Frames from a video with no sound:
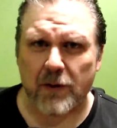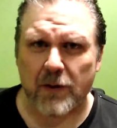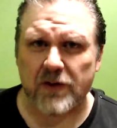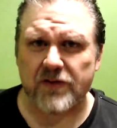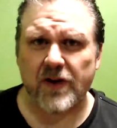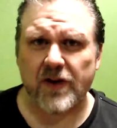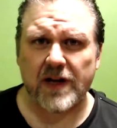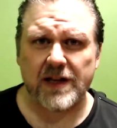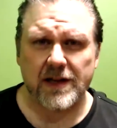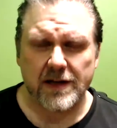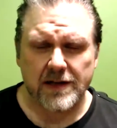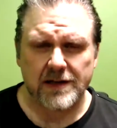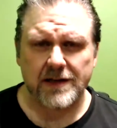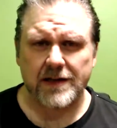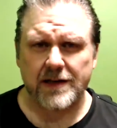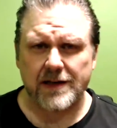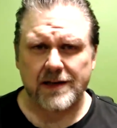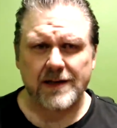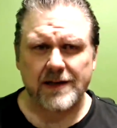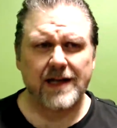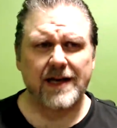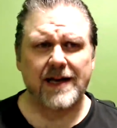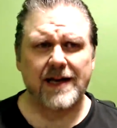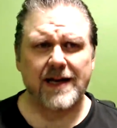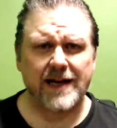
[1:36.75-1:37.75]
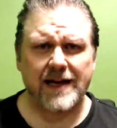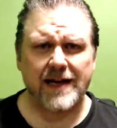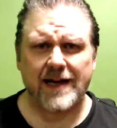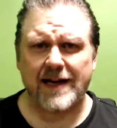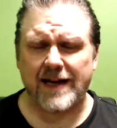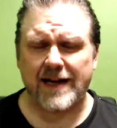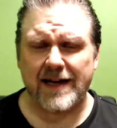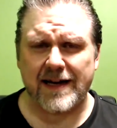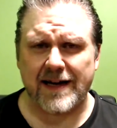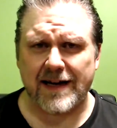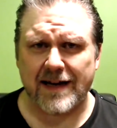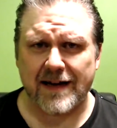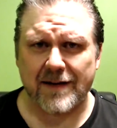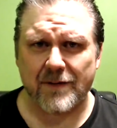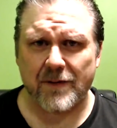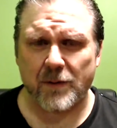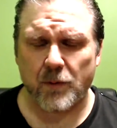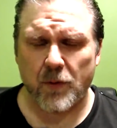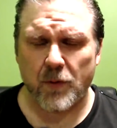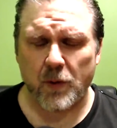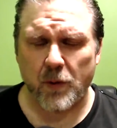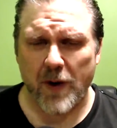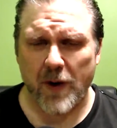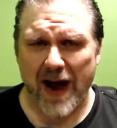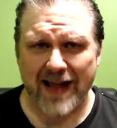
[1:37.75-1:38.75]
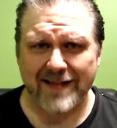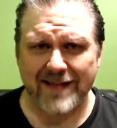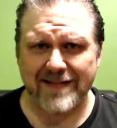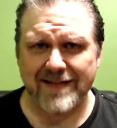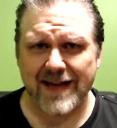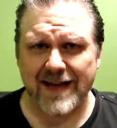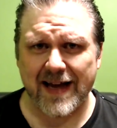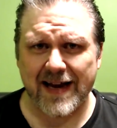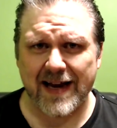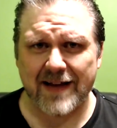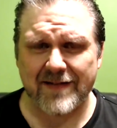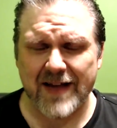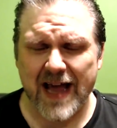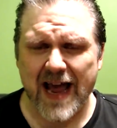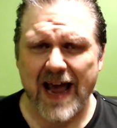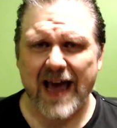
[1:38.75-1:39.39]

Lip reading: so I look a little wet, I guess.